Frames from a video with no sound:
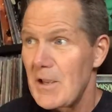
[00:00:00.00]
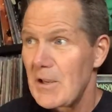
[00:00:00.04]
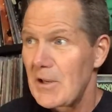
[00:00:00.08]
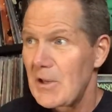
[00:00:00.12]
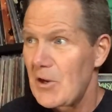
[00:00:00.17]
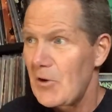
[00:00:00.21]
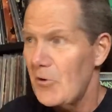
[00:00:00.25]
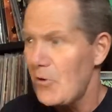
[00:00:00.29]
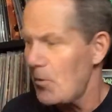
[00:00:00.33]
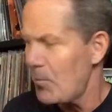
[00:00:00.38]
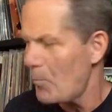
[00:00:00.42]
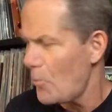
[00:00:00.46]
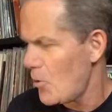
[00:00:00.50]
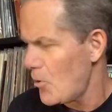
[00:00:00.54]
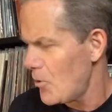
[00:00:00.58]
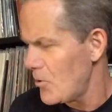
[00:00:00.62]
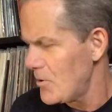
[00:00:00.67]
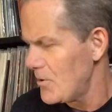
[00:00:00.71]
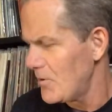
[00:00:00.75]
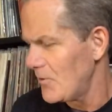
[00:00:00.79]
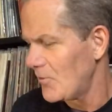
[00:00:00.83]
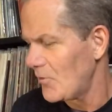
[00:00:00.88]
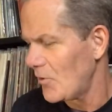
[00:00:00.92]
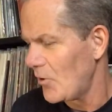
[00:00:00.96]
Gary
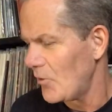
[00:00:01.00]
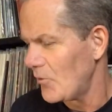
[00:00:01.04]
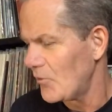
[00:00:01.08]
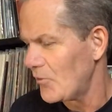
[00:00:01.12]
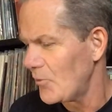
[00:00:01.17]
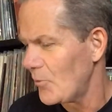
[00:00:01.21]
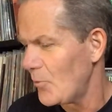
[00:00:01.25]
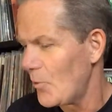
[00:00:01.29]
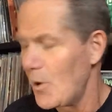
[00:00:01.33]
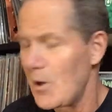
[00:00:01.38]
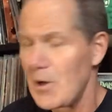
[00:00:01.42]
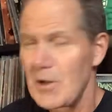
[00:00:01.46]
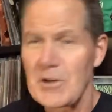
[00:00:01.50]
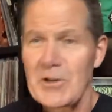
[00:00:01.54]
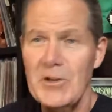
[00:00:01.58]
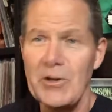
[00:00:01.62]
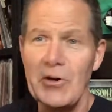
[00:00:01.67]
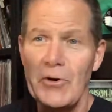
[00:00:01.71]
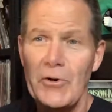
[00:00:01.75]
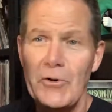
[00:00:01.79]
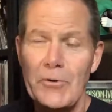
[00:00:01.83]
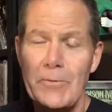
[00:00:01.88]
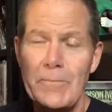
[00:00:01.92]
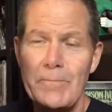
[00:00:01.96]
Barden is also on
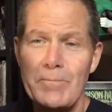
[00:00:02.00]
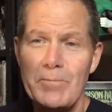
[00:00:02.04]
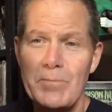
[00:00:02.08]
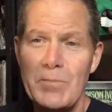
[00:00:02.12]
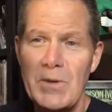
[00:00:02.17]
here.